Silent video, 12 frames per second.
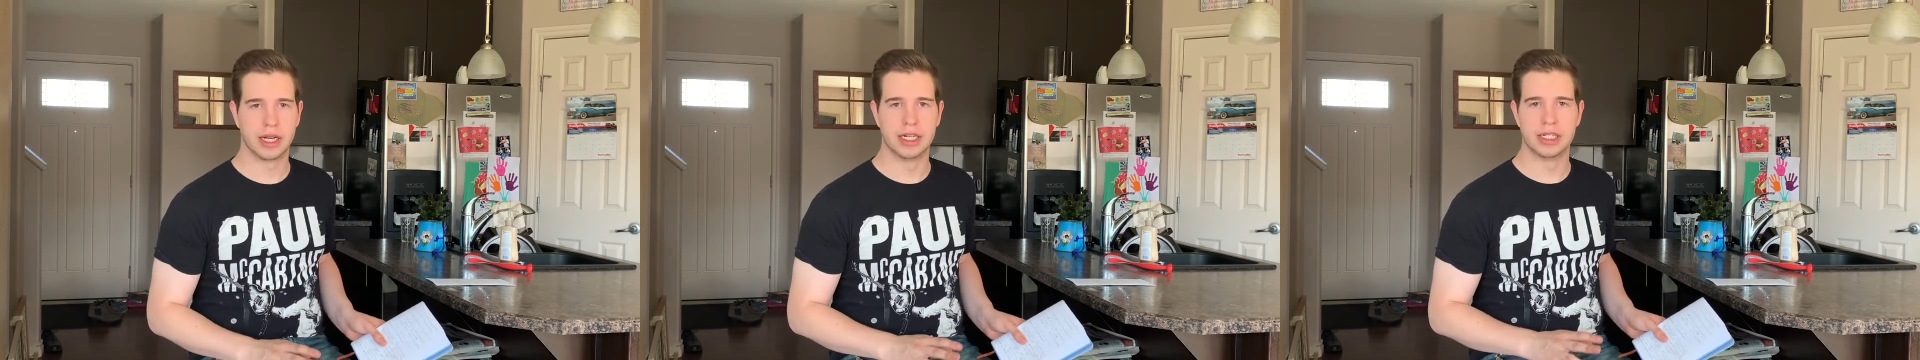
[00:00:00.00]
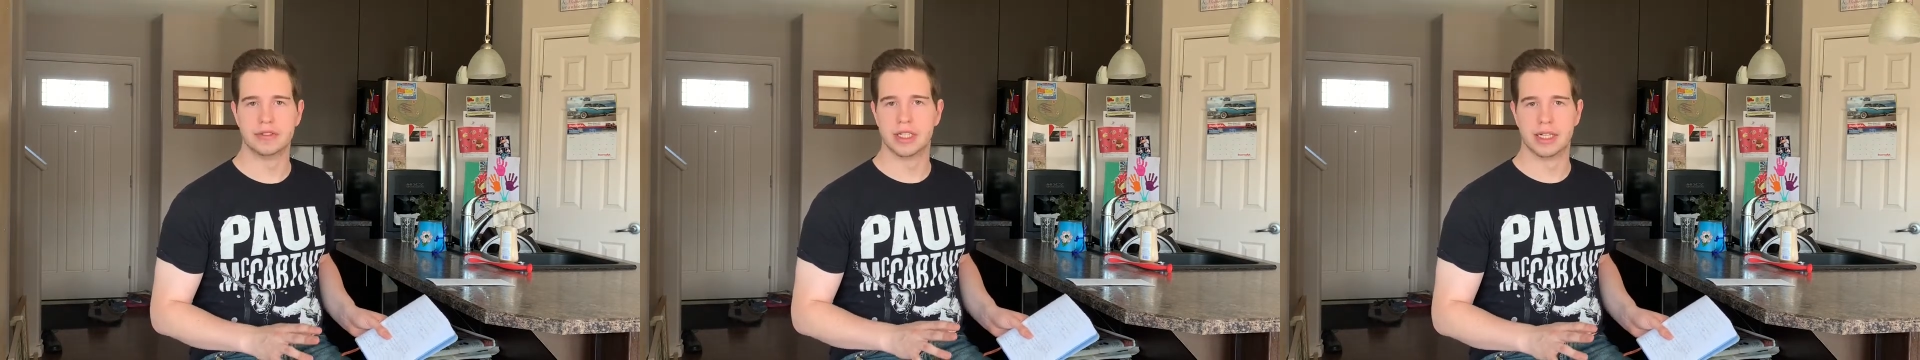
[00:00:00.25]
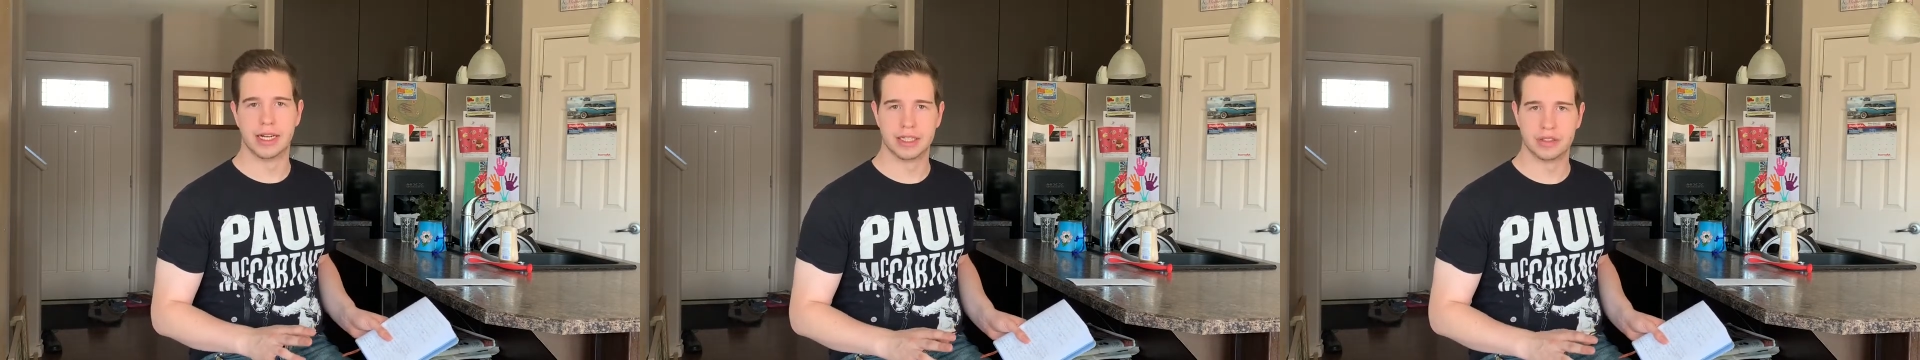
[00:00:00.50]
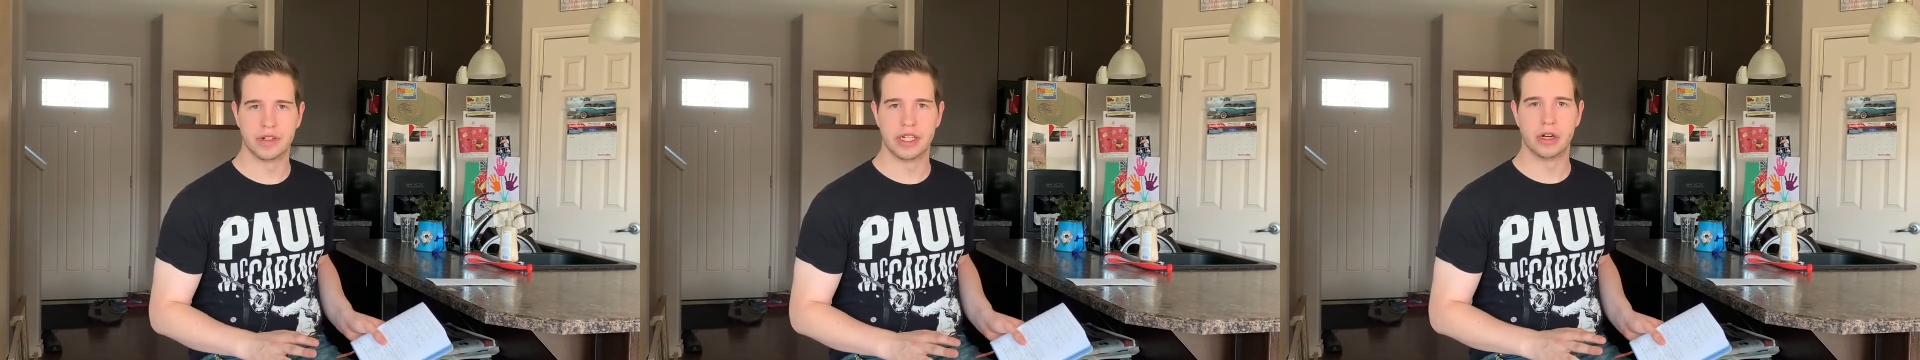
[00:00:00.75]
and even in
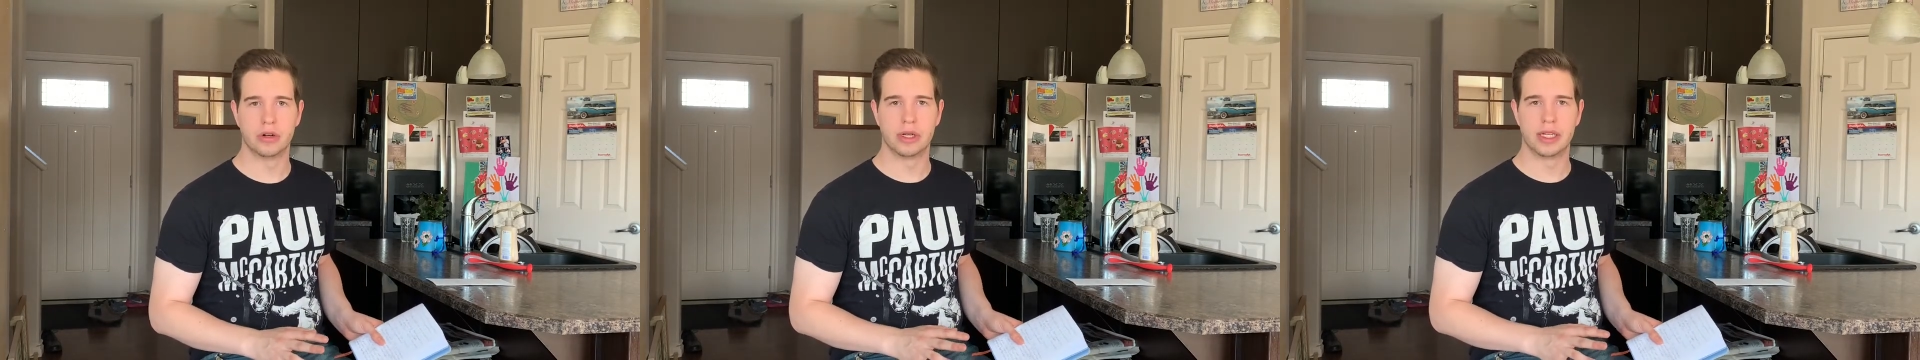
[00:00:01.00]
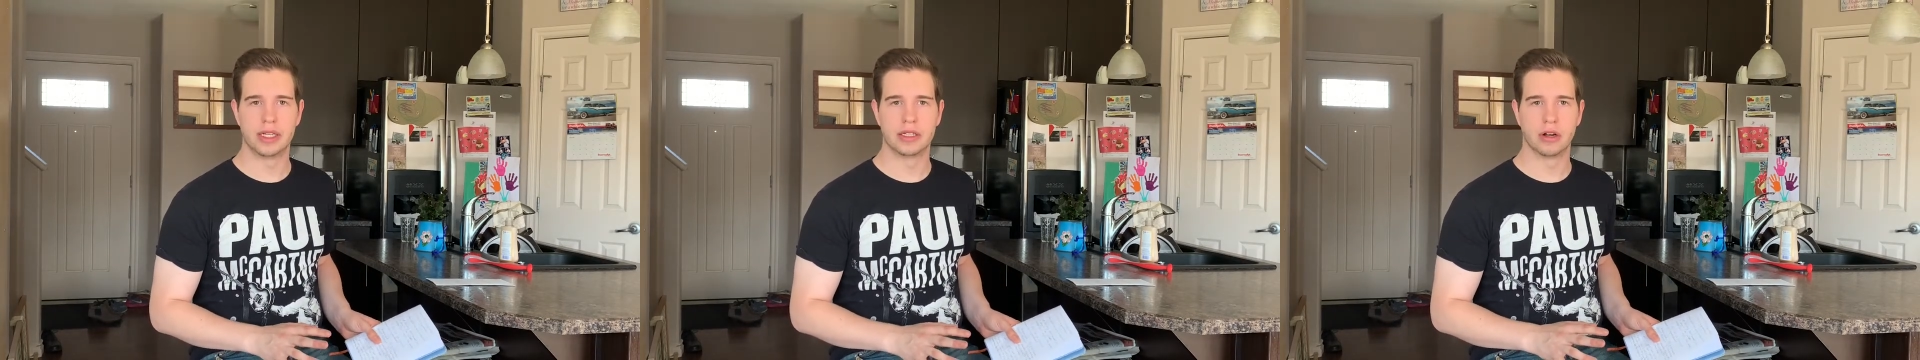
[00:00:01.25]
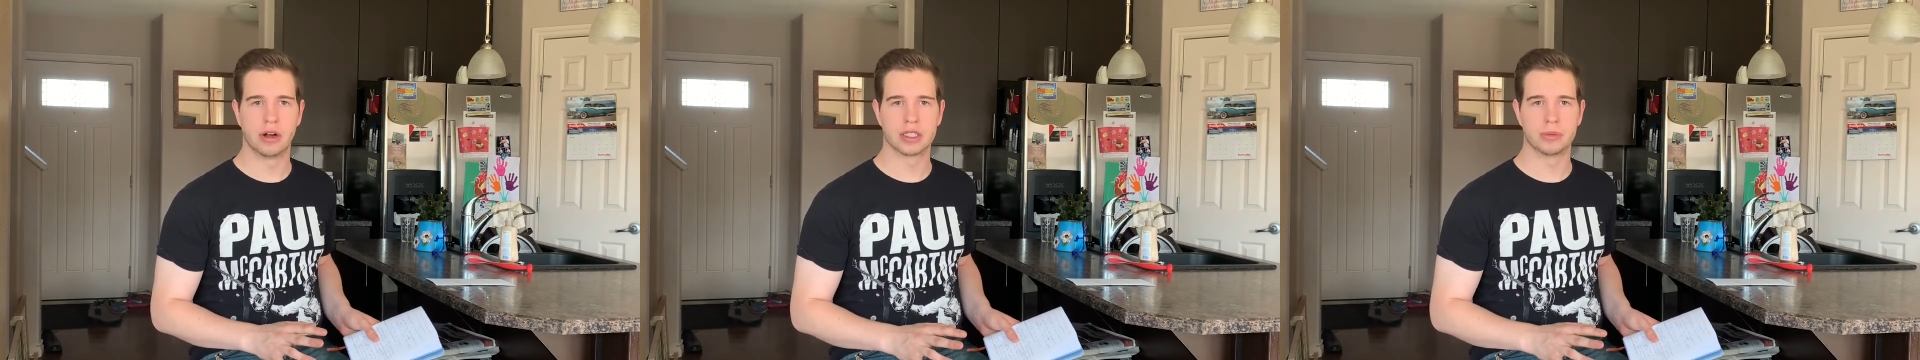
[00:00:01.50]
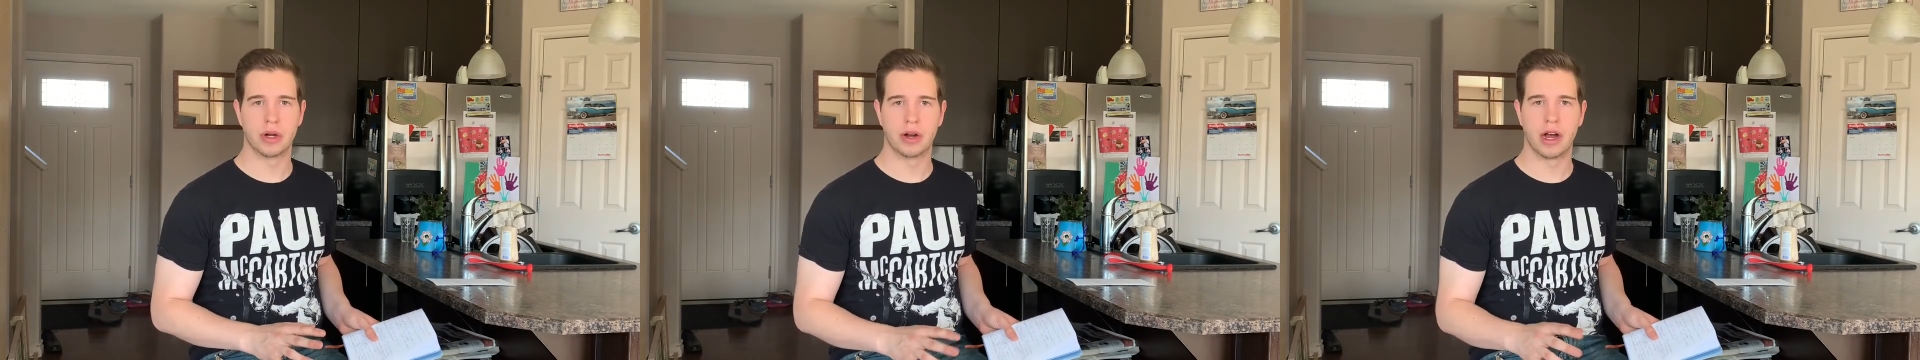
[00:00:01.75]
his video he talks
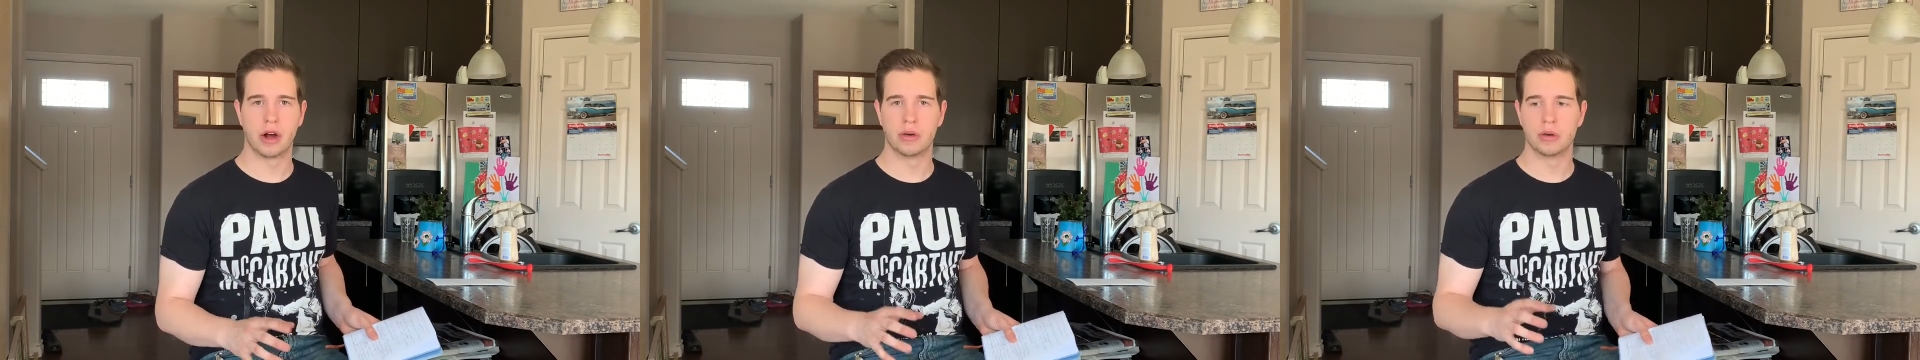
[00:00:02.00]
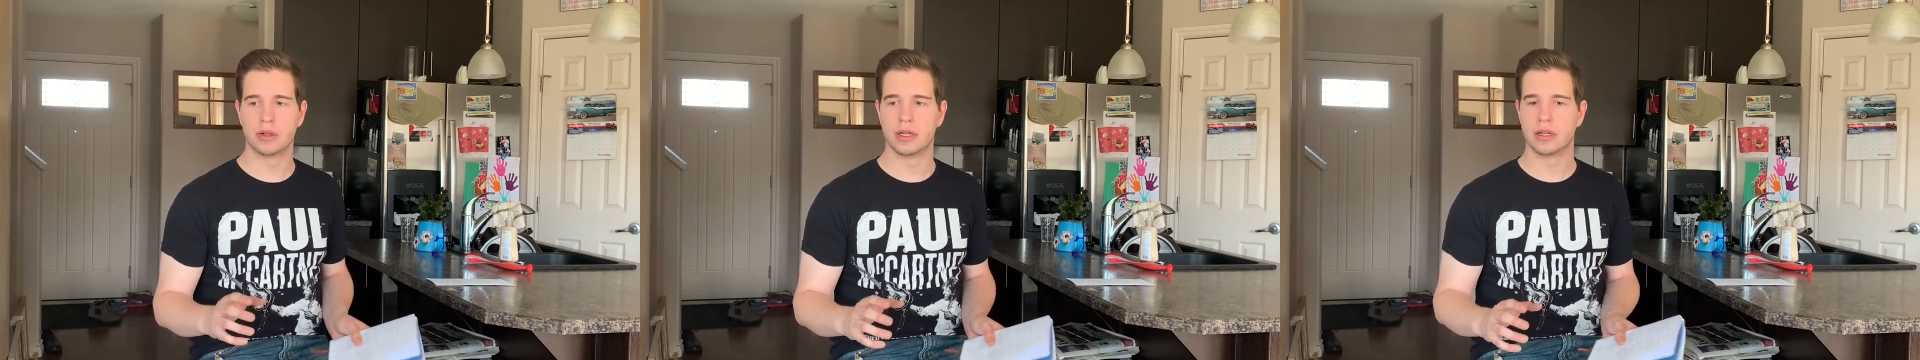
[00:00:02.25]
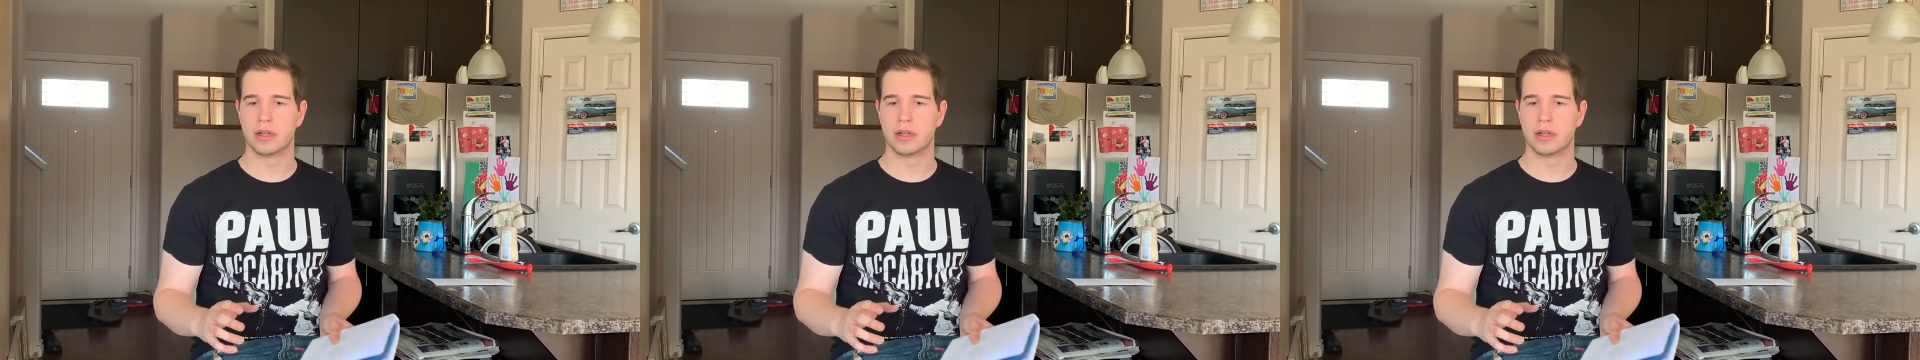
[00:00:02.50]
about how